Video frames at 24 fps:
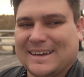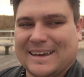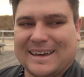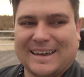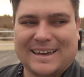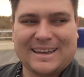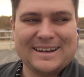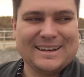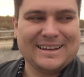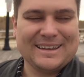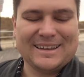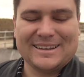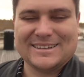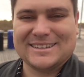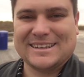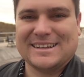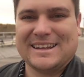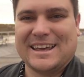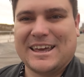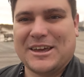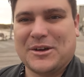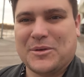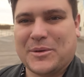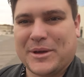And uh,
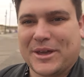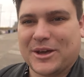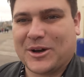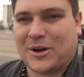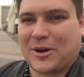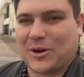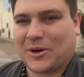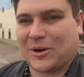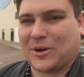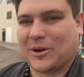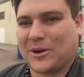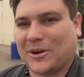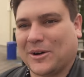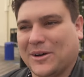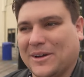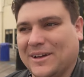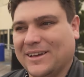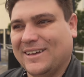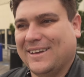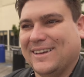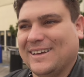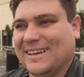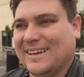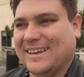today we are
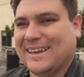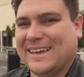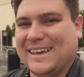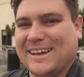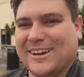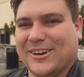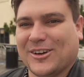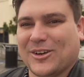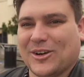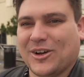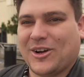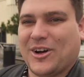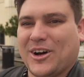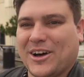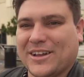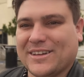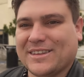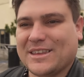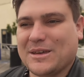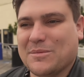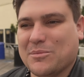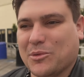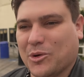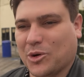here on
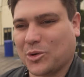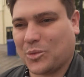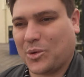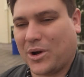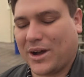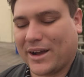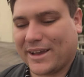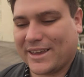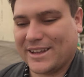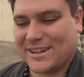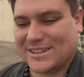the boardwalk.